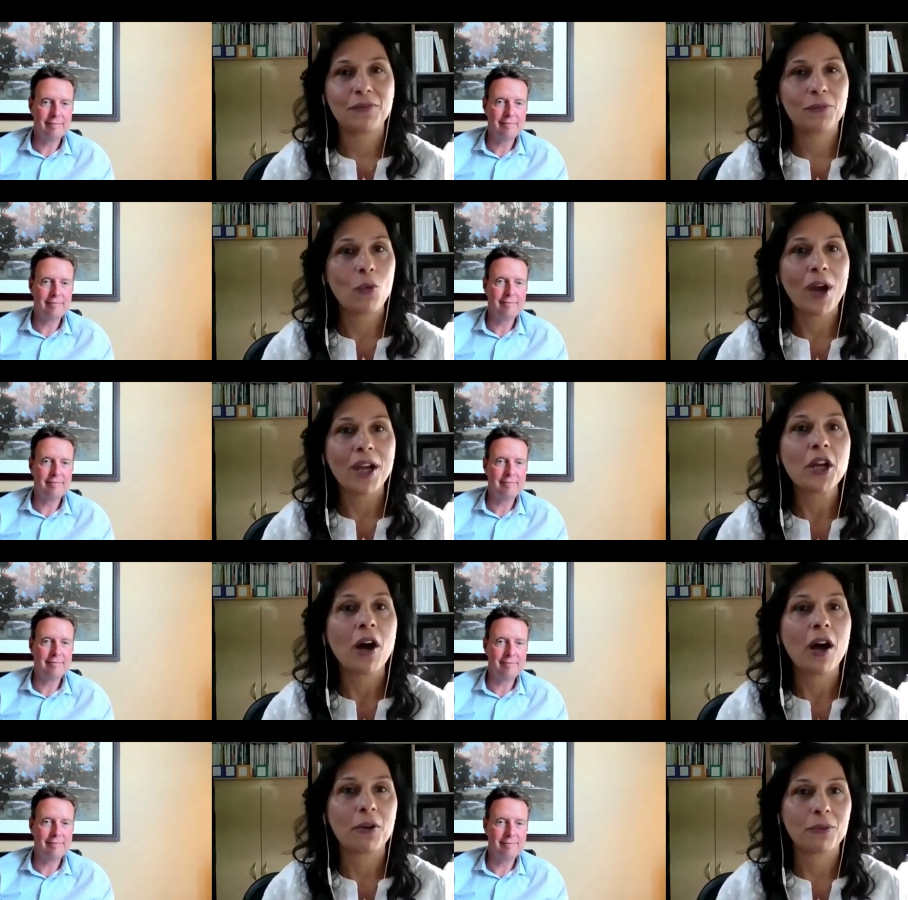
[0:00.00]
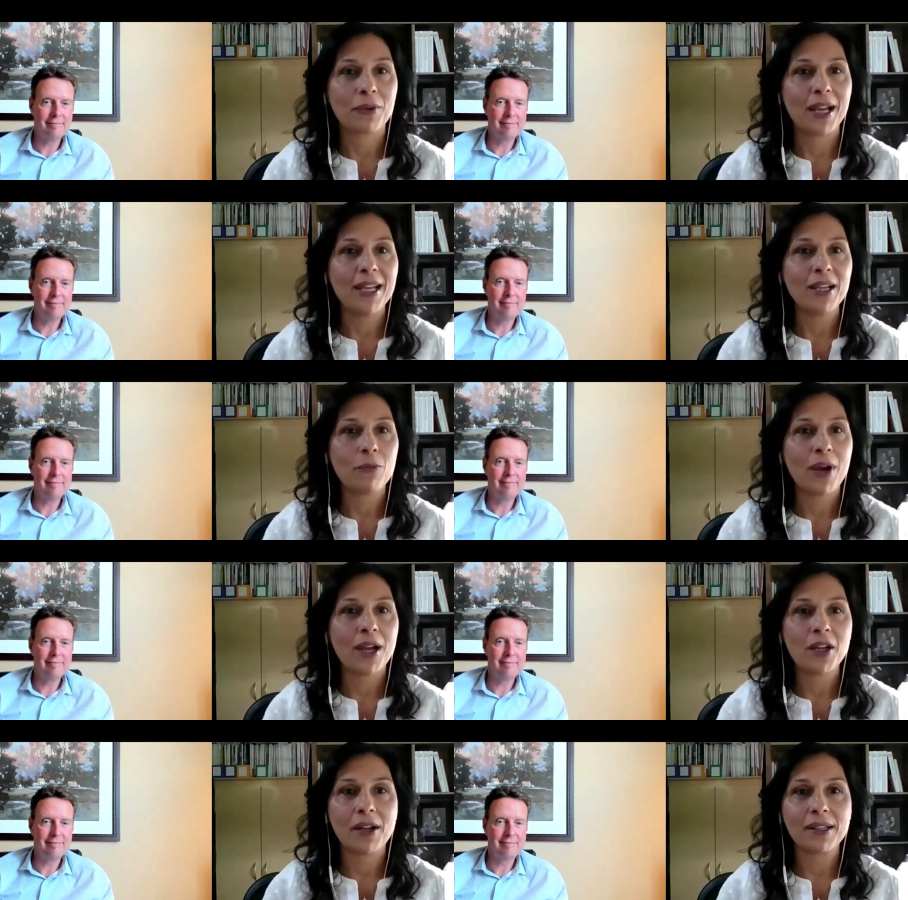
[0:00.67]
Speaker 1: why not right
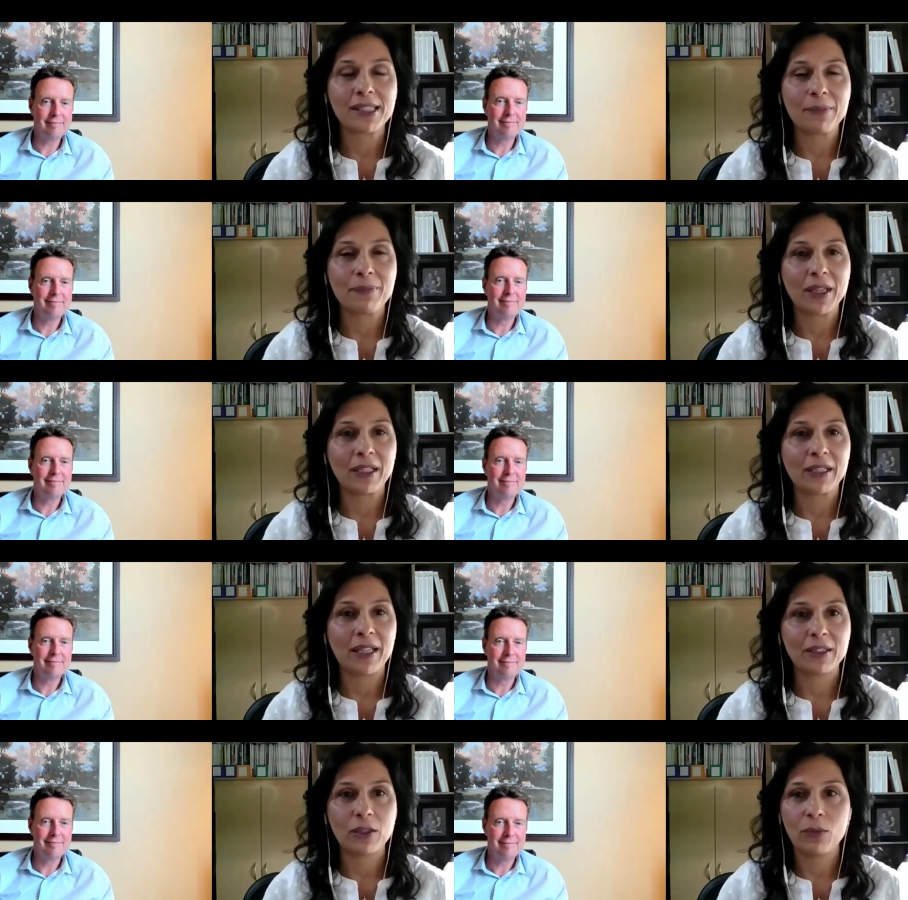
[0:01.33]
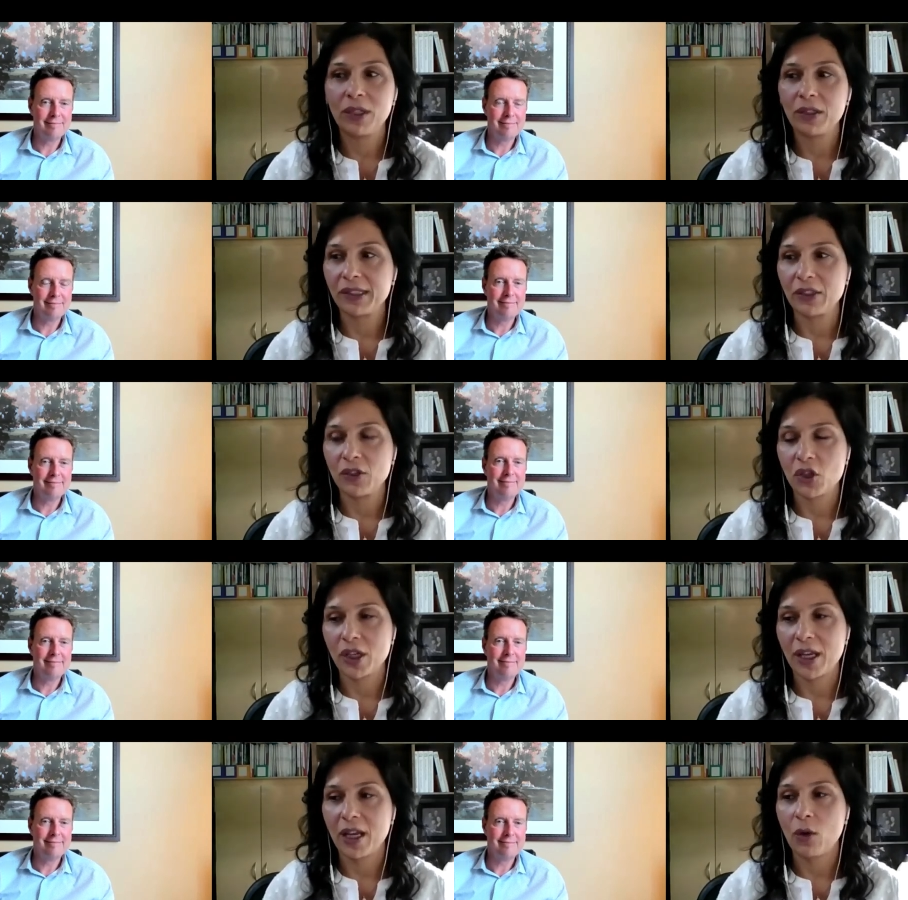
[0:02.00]
why not something like the wilson
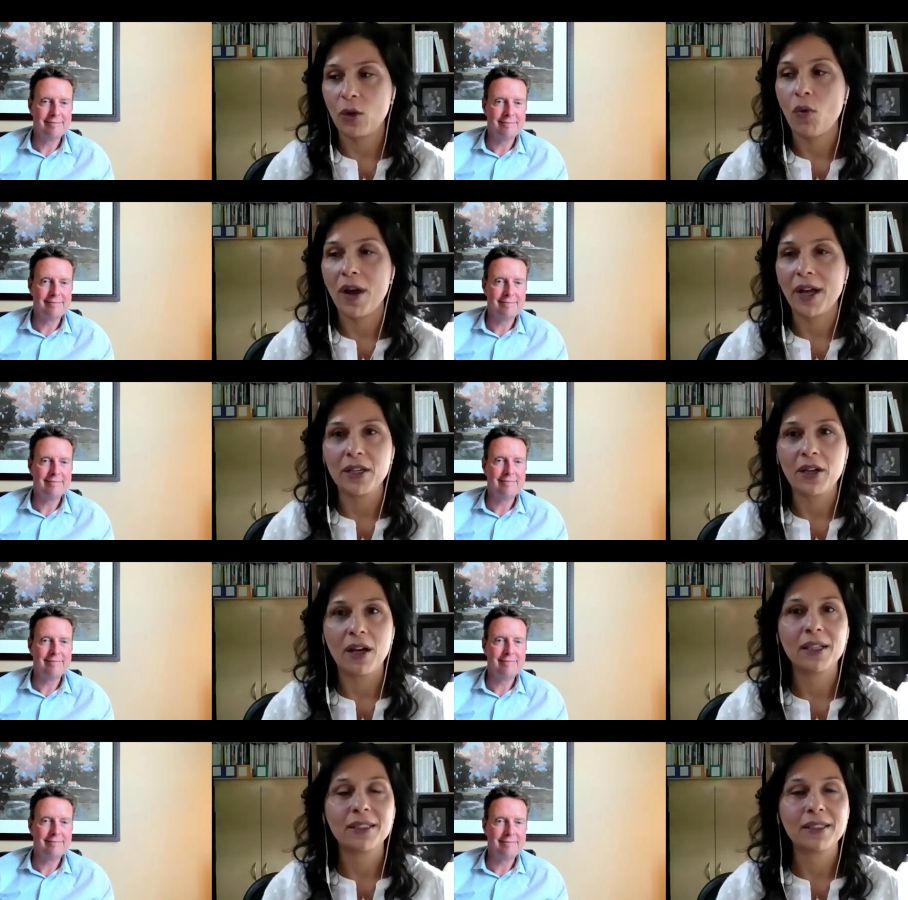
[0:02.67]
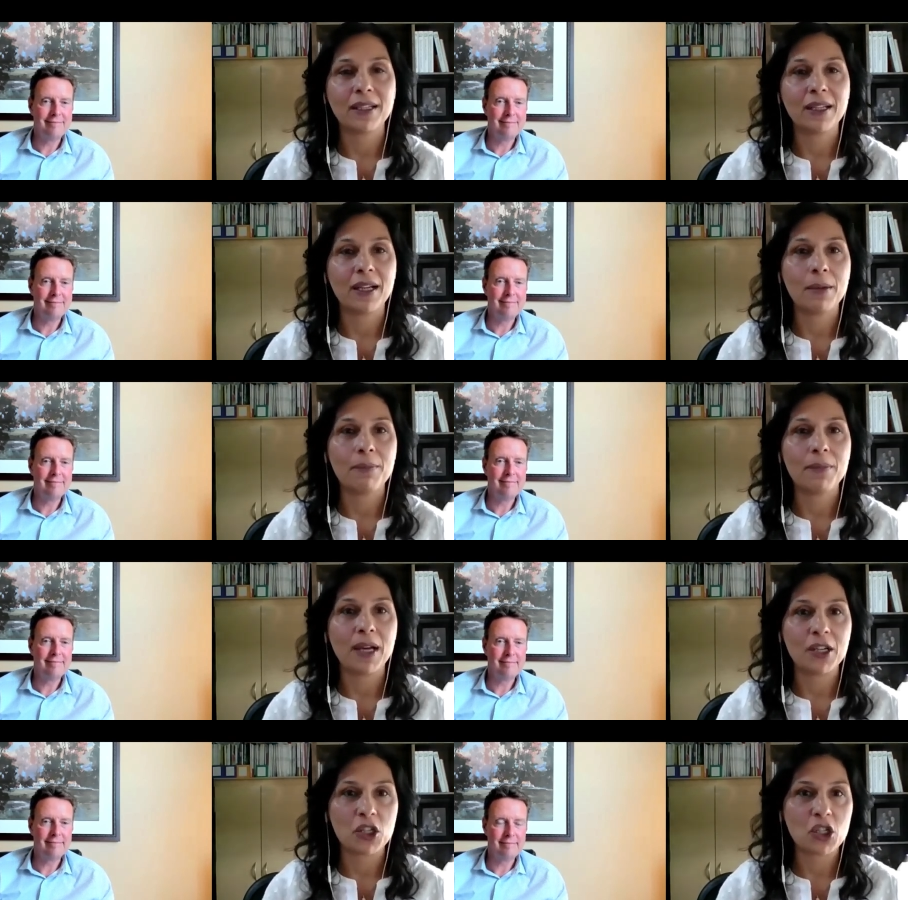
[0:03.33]
shake why not
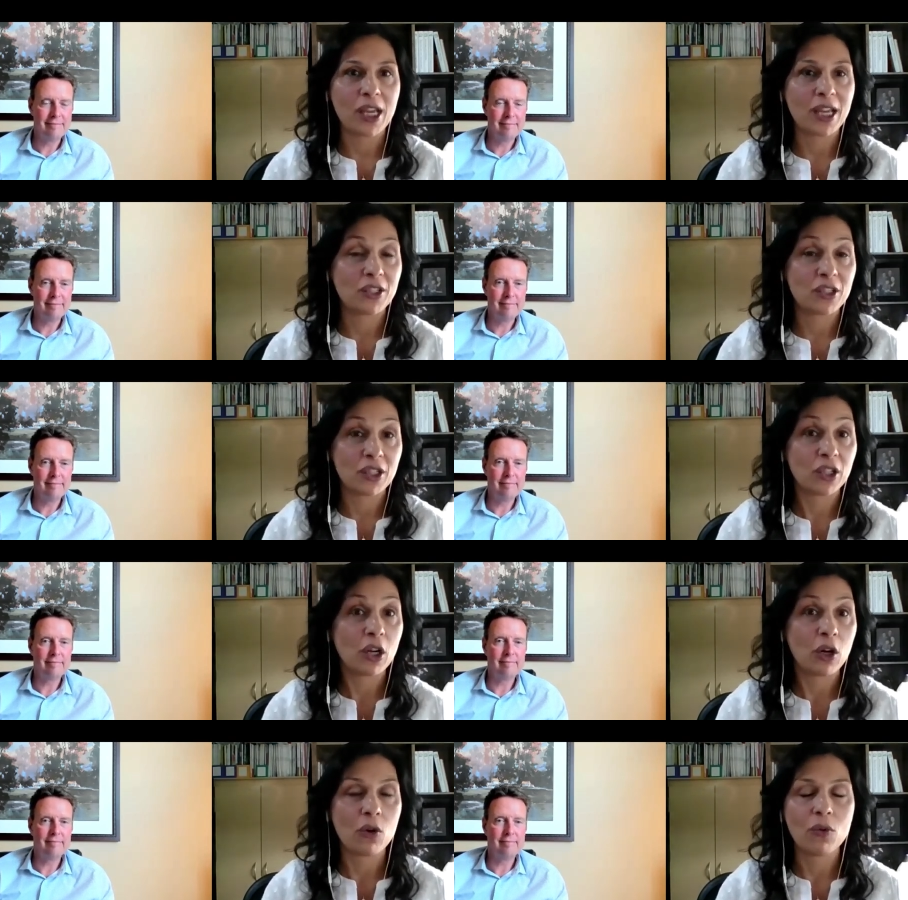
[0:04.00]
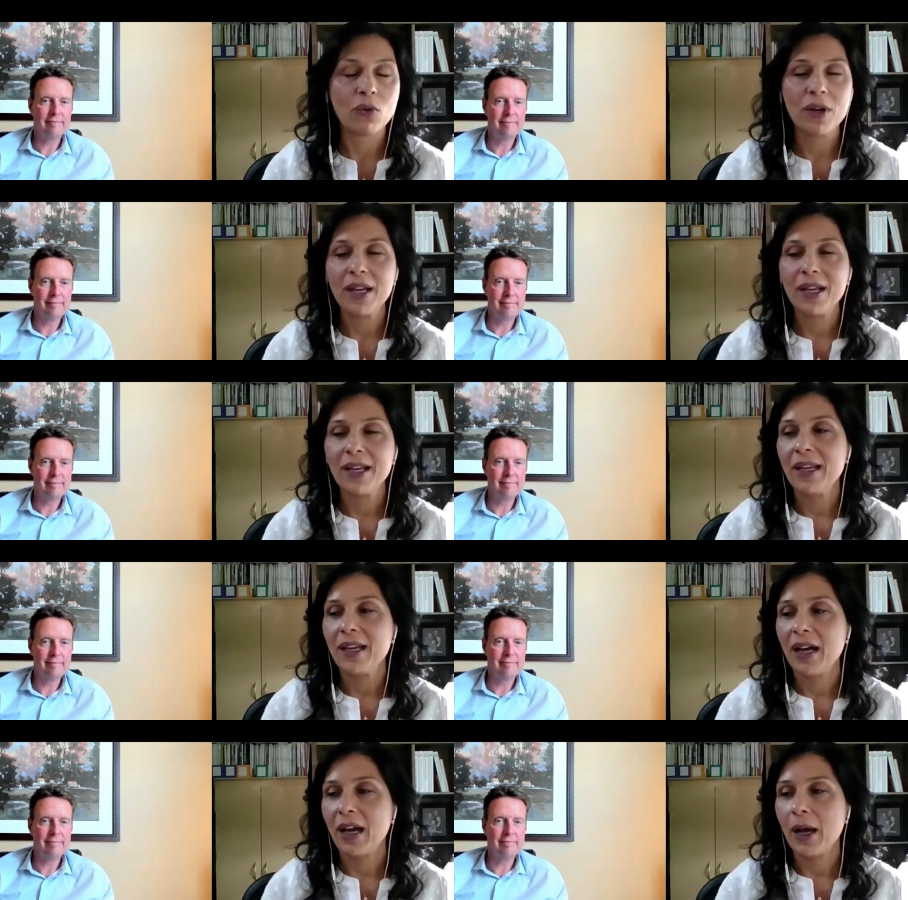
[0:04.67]
um, a shake to go
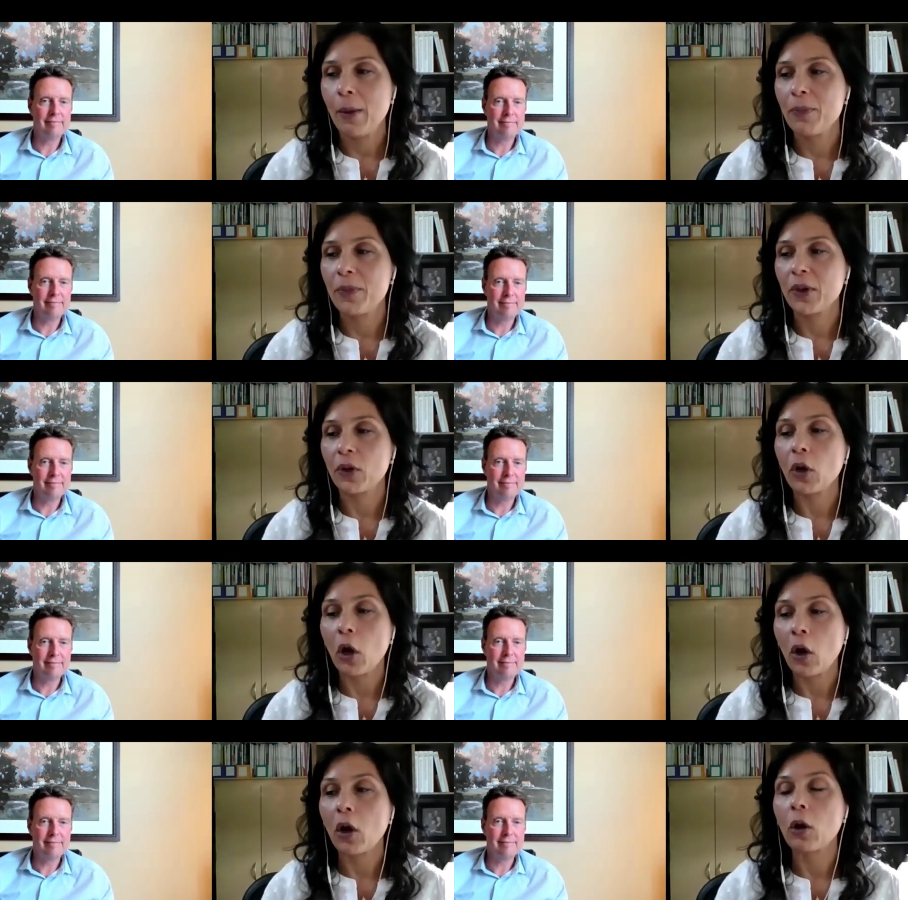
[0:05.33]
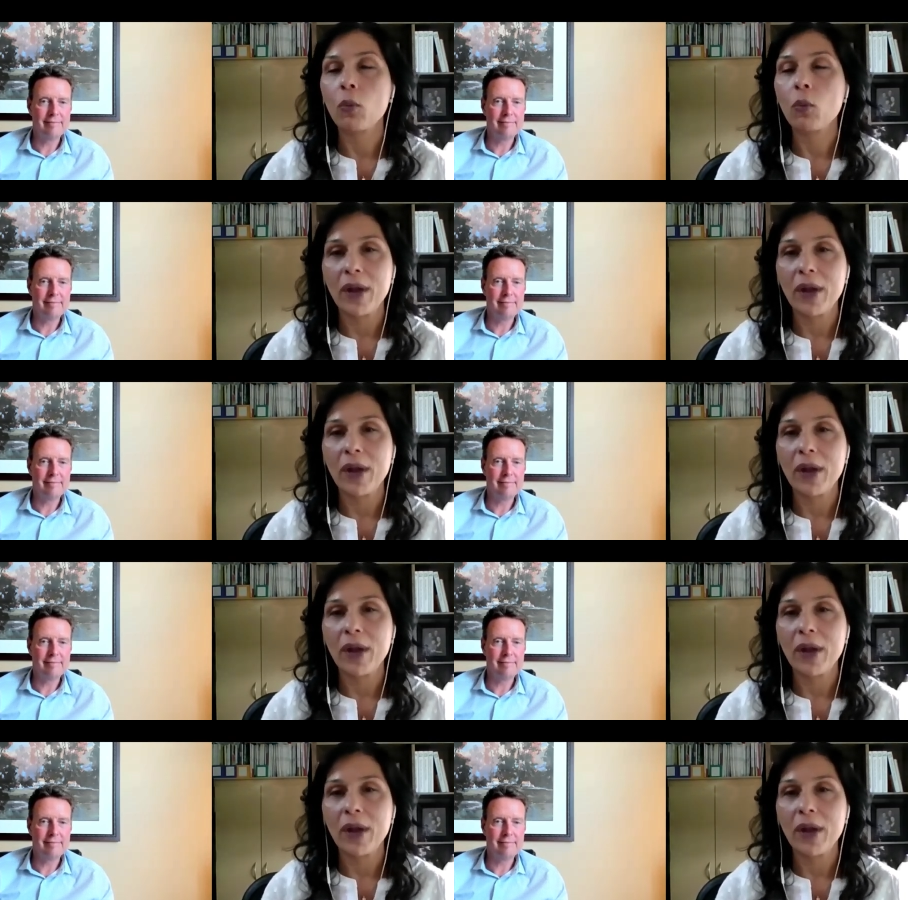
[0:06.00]
um, there are